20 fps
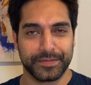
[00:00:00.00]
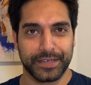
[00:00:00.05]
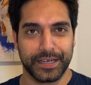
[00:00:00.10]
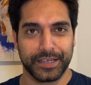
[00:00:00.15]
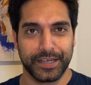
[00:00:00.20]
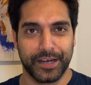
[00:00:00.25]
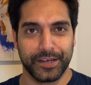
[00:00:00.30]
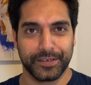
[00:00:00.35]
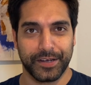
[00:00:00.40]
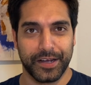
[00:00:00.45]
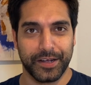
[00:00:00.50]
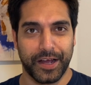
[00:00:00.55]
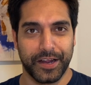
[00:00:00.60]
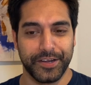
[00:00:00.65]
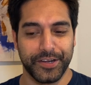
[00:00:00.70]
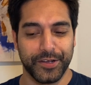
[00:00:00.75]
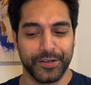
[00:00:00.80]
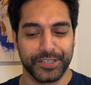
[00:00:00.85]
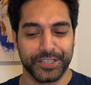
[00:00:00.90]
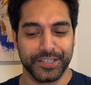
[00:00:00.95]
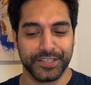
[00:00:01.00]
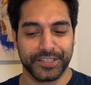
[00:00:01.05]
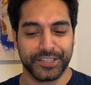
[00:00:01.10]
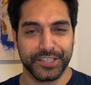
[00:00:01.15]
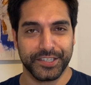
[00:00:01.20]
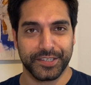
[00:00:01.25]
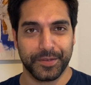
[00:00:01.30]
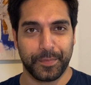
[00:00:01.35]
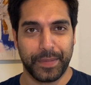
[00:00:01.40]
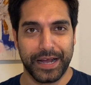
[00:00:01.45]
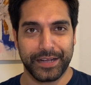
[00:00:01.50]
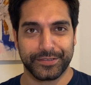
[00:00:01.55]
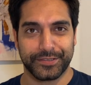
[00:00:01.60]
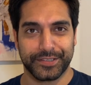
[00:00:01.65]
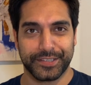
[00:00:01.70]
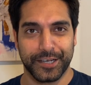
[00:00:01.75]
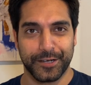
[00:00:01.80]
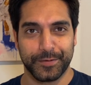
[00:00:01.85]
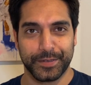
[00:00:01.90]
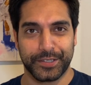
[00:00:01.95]
like, oh, I, I know she's she's about to
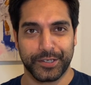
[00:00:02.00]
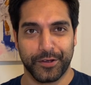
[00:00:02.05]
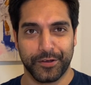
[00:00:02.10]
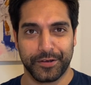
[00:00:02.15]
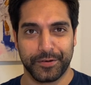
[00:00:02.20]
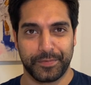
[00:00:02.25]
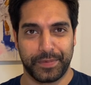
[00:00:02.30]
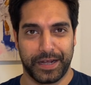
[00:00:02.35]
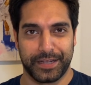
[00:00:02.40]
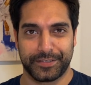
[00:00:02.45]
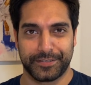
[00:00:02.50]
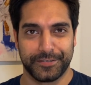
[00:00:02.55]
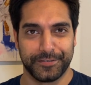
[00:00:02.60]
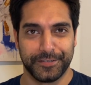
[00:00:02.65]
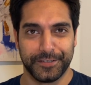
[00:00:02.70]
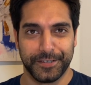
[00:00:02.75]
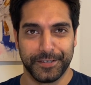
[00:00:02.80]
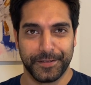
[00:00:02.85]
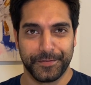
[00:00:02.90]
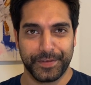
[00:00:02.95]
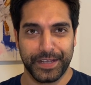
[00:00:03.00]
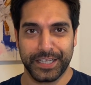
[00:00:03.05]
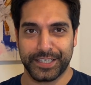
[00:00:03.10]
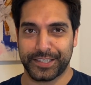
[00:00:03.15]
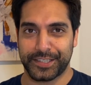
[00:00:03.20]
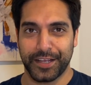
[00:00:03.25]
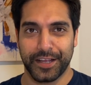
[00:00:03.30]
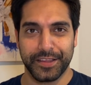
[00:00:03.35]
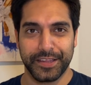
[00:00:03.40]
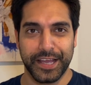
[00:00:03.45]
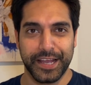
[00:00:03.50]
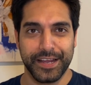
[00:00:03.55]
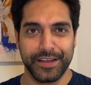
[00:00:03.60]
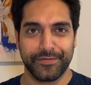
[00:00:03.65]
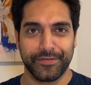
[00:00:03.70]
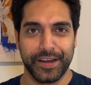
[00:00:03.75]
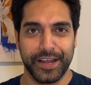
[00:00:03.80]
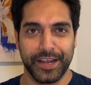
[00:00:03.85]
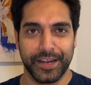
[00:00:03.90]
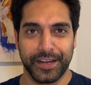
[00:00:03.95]
tell me to go to bed. It's Sunday
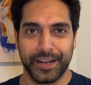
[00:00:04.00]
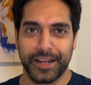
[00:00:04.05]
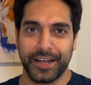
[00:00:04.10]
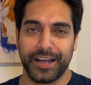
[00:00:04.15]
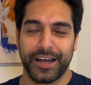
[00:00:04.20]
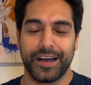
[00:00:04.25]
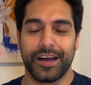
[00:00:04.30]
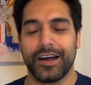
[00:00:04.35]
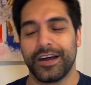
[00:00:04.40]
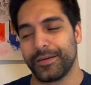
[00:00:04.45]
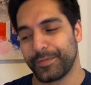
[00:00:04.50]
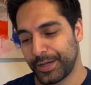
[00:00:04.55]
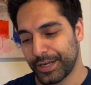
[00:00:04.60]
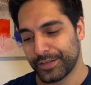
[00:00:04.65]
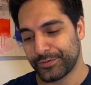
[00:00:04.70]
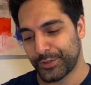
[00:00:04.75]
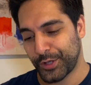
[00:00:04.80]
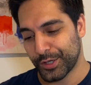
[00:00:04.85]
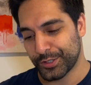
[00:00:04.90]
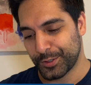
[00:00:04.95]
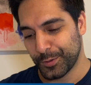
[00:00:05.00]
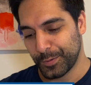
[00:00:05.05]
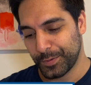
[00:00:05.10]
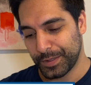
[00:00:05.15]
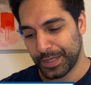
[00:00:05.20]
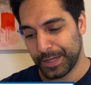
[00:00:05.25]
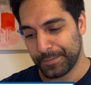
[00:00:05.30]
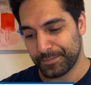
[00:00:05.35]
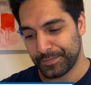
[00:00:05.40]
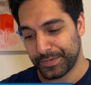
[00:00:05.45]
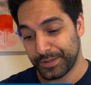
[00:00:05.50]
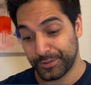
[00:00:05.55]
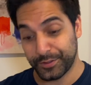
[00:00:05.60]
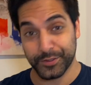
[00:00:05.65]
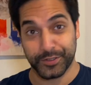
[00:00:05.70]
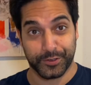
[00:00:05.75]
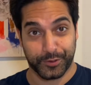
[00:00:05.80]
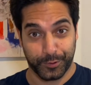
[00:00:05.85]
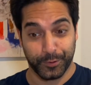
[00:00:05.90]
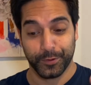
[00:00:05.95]
evening. Oh, I'm gonna have to go to um, to
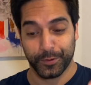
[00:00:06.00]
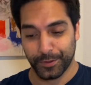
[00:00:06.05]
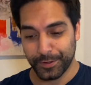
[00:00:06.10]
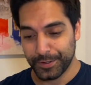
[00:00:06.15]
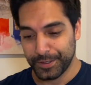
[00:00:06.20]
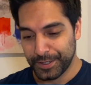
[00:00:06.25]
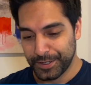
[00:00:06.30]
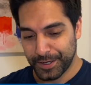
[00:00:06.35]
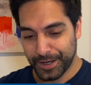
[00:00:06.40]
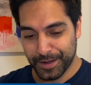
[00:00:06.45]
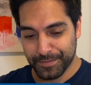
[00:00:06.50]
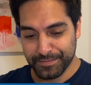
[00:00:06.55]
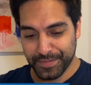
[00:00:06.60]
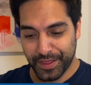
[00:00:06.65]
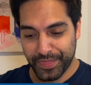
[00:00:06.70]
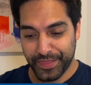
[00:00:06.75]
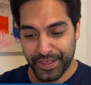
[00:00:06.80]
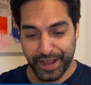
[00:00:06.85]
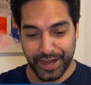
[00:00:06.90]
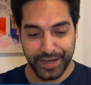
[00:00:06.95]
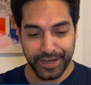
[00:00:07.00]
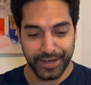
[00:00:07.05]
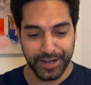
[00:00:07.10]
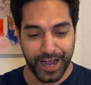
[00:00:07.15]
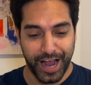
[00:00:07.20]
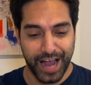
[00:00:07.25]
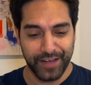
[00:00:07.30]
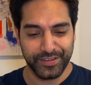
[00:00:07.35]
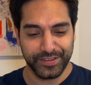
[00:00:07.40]
school on Monday. I